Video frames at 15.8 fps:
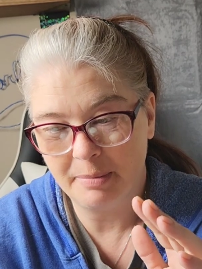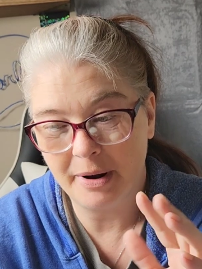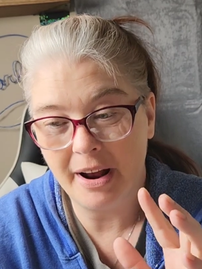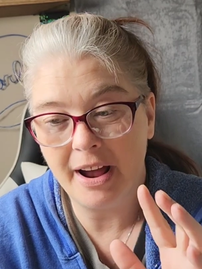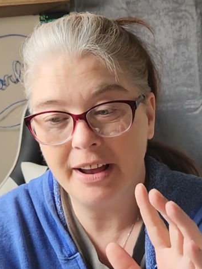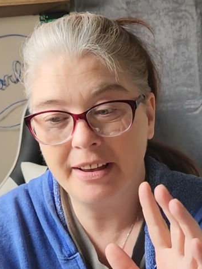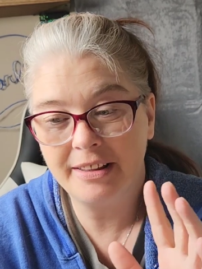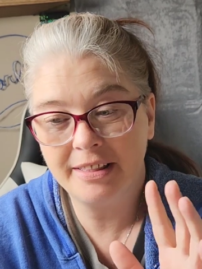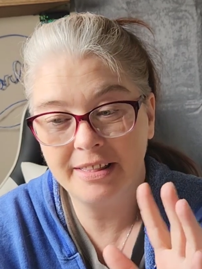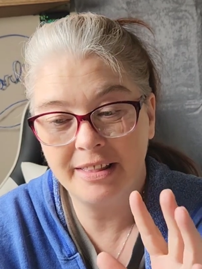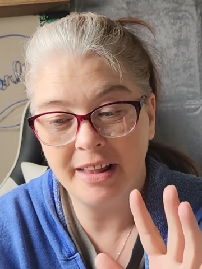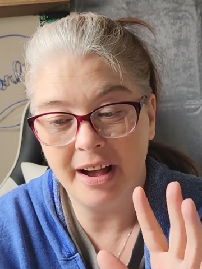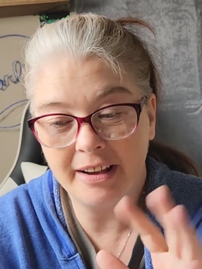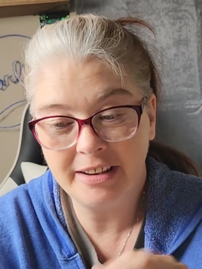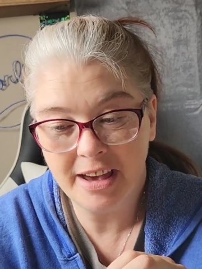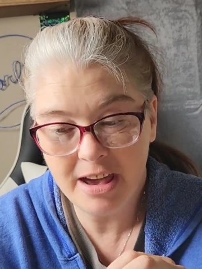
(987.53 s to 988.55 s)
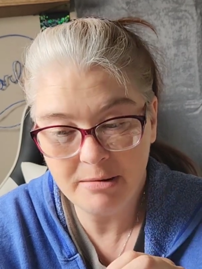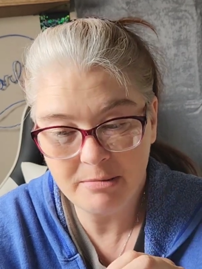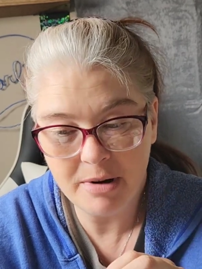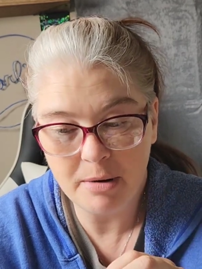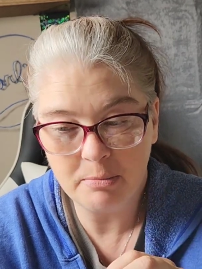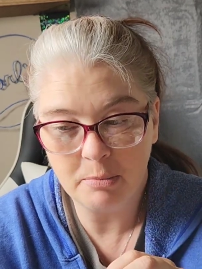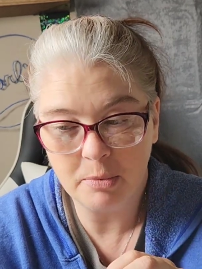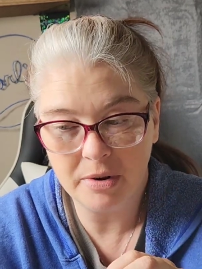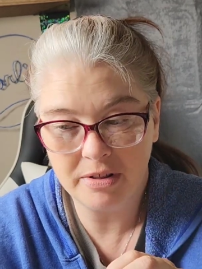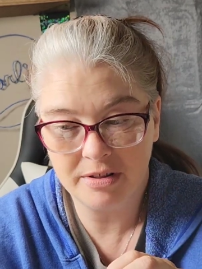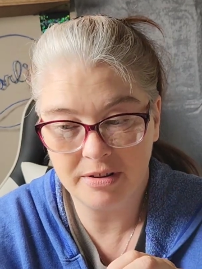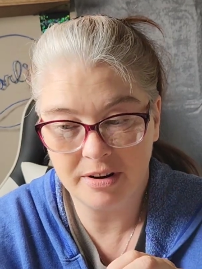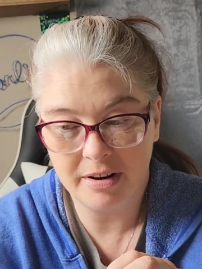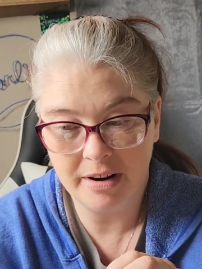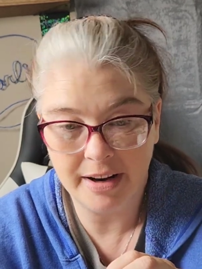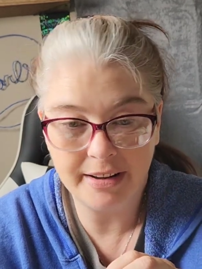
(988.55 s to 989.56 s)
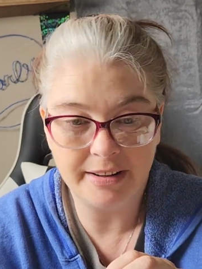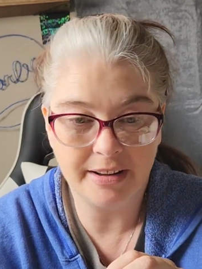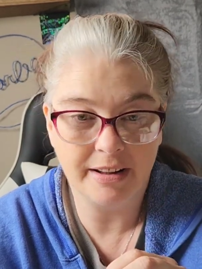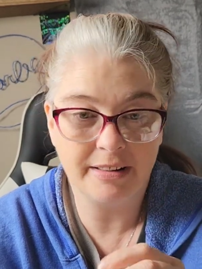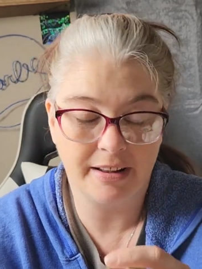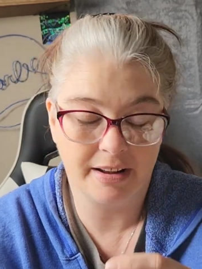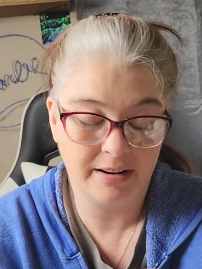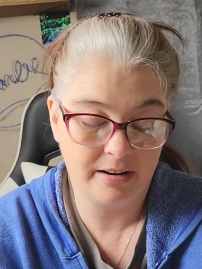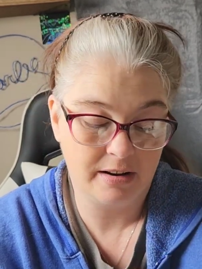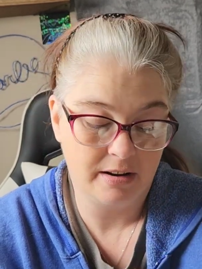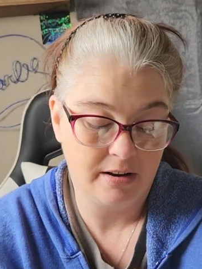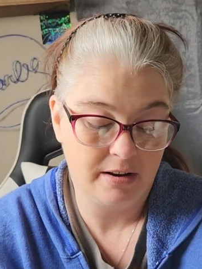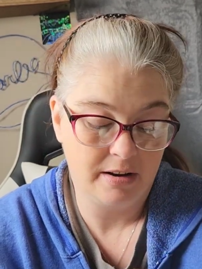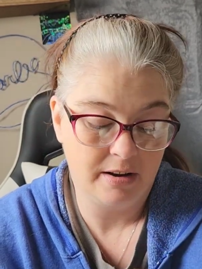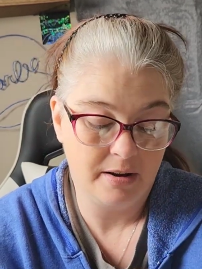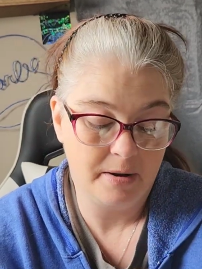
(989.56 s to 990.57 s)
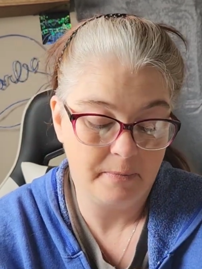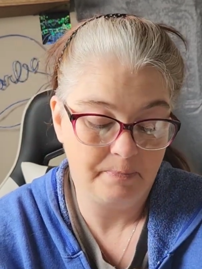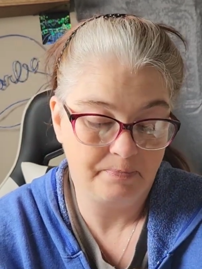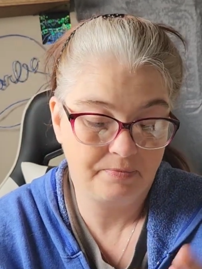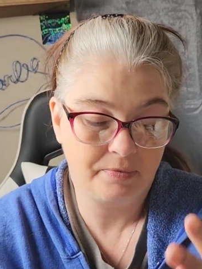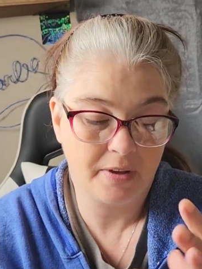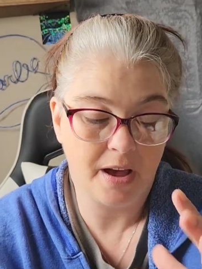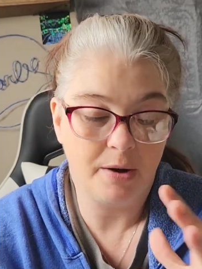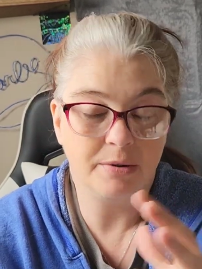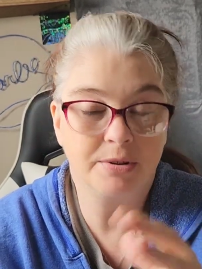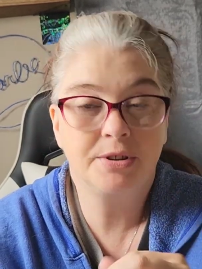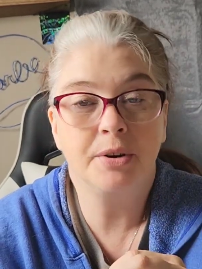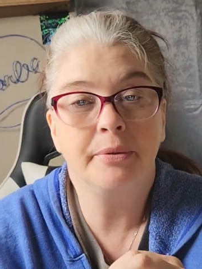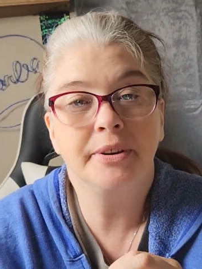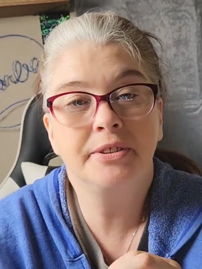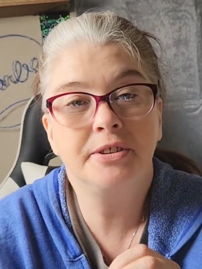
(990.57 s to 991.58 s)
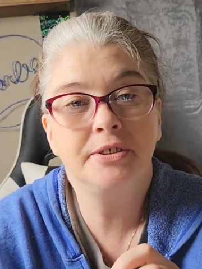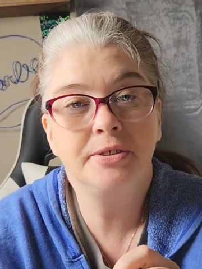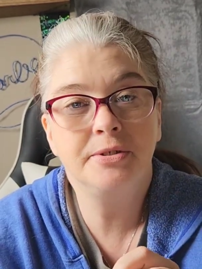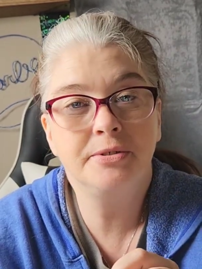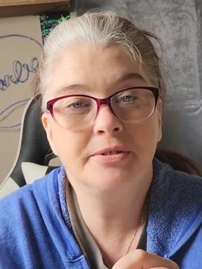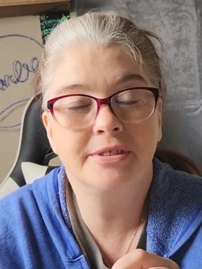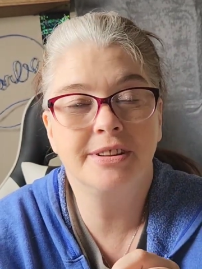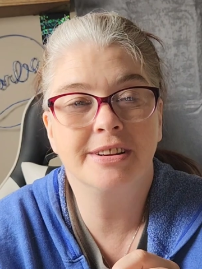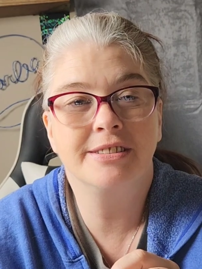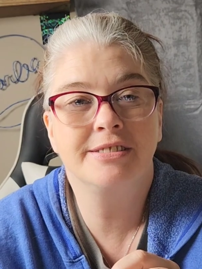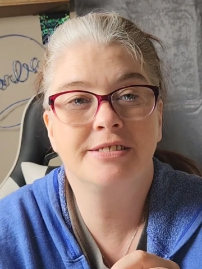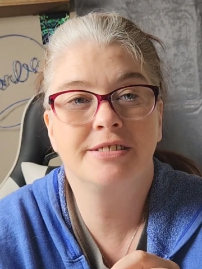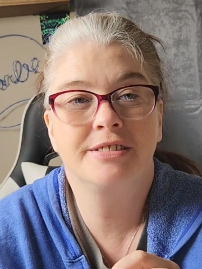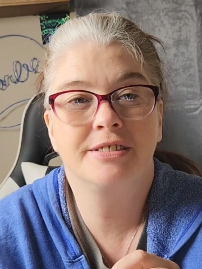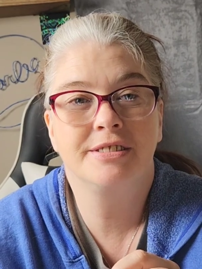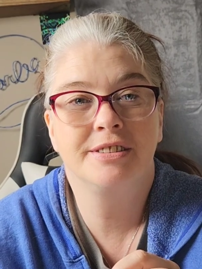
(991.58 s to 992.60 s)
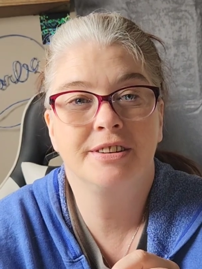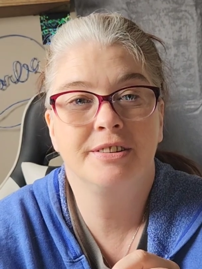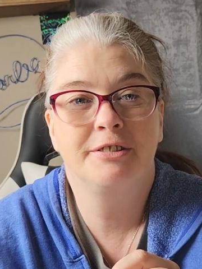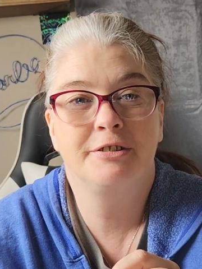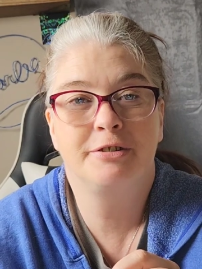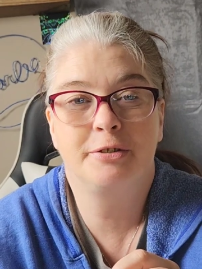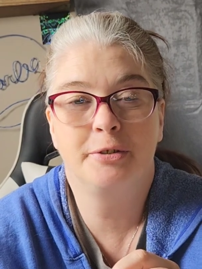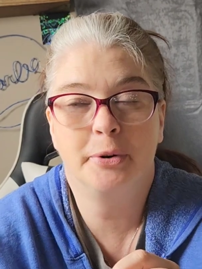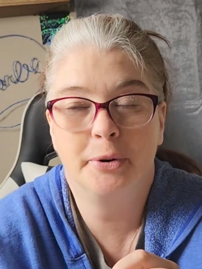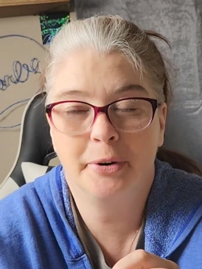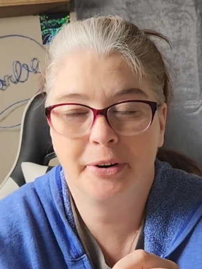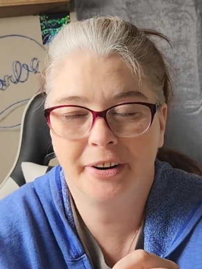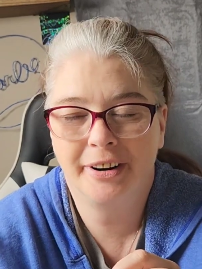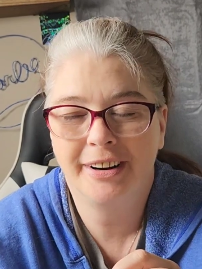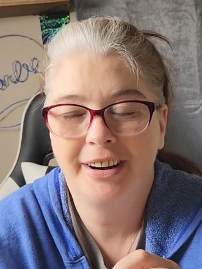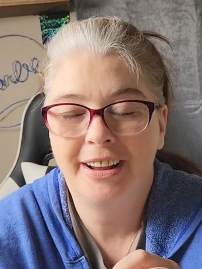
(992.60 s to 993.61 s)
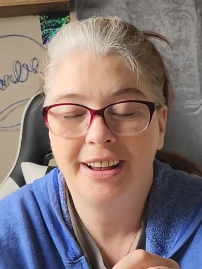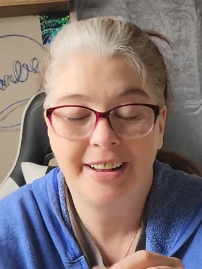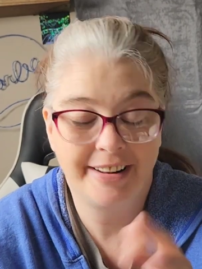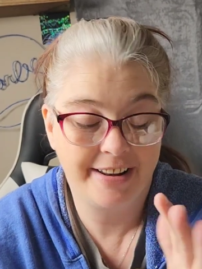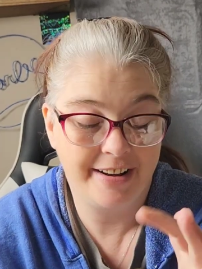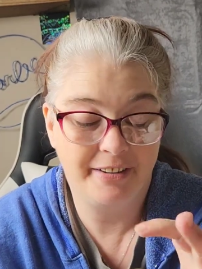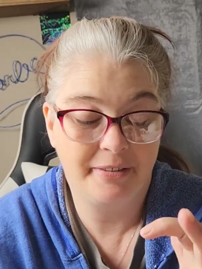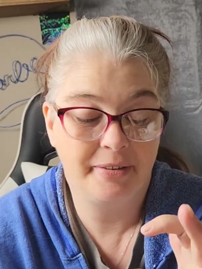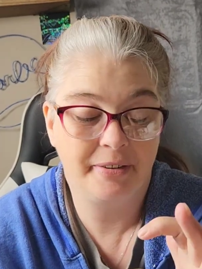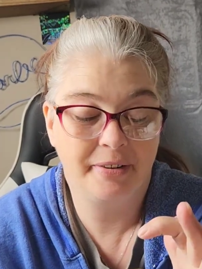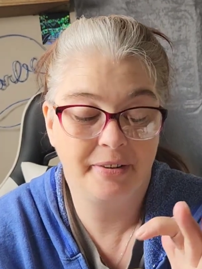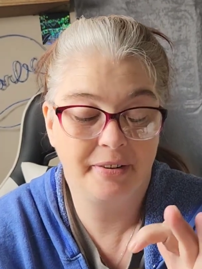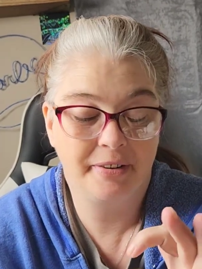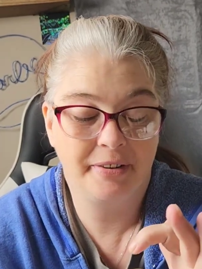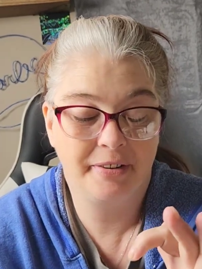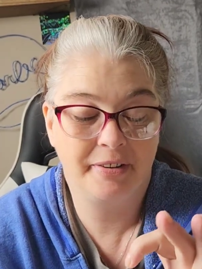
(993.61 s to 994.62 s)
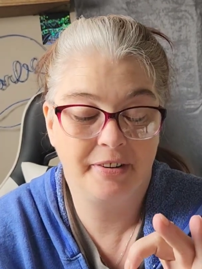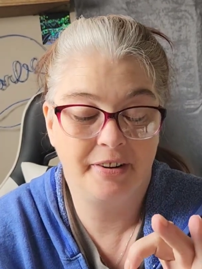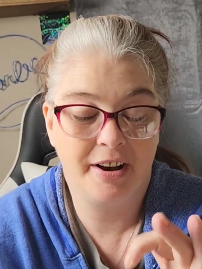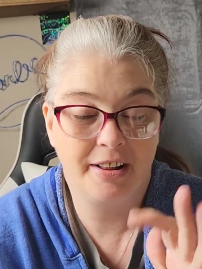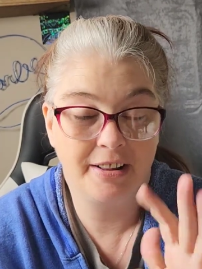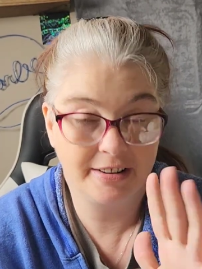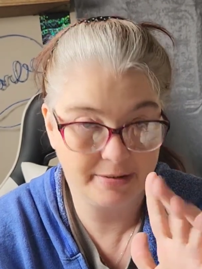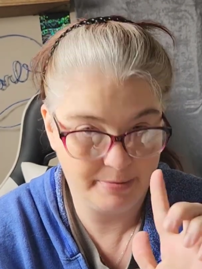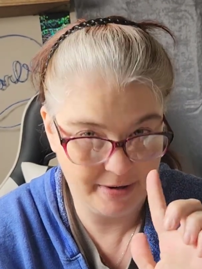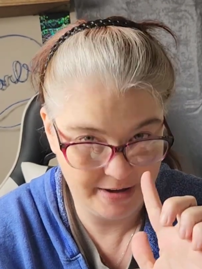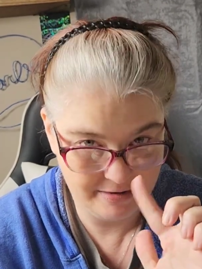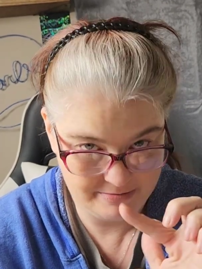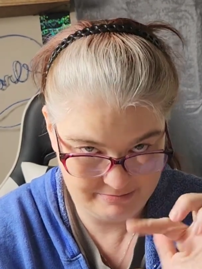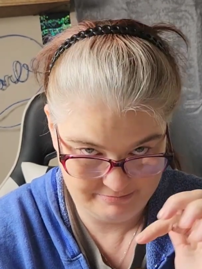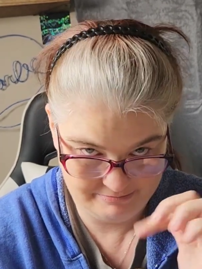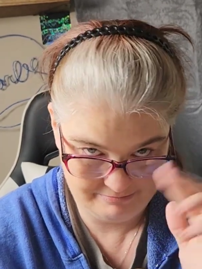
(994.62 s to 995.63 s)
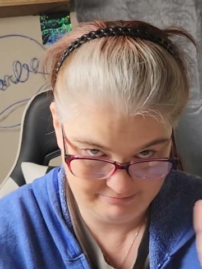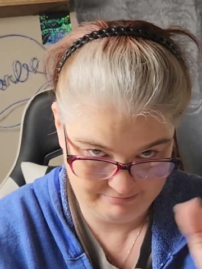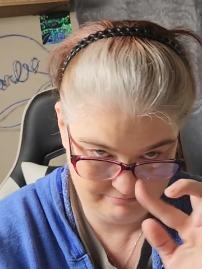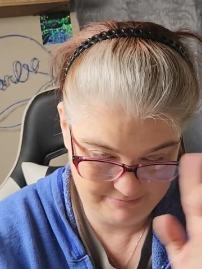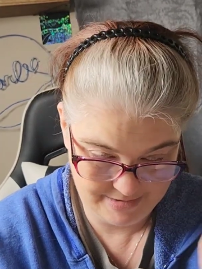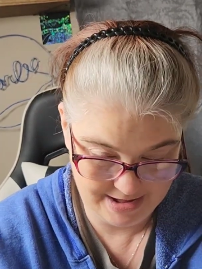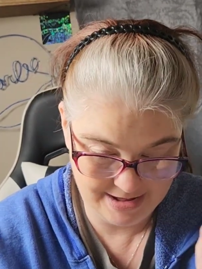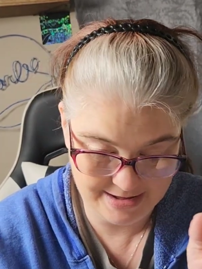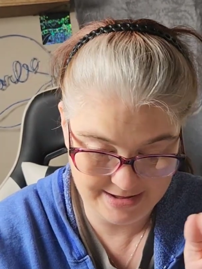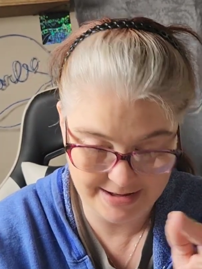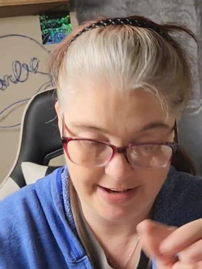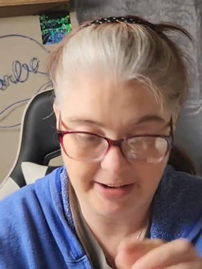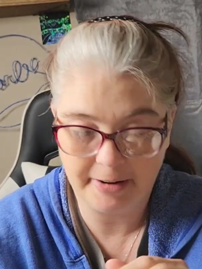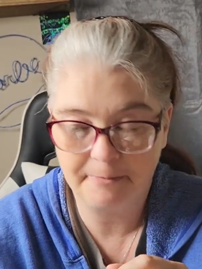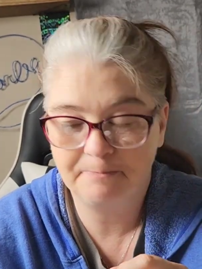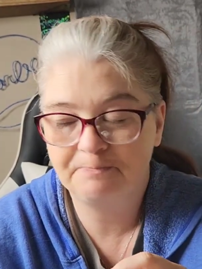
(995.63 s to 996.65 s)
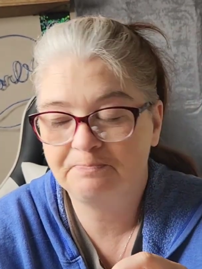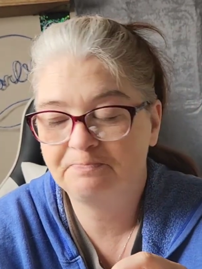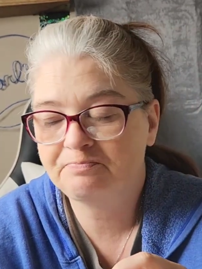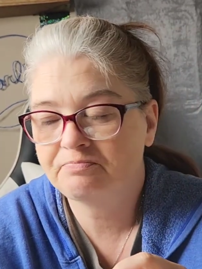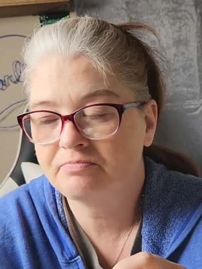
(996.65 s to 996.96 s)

But I came up with an idea that I was going to use this for. Now, I'll explain in a second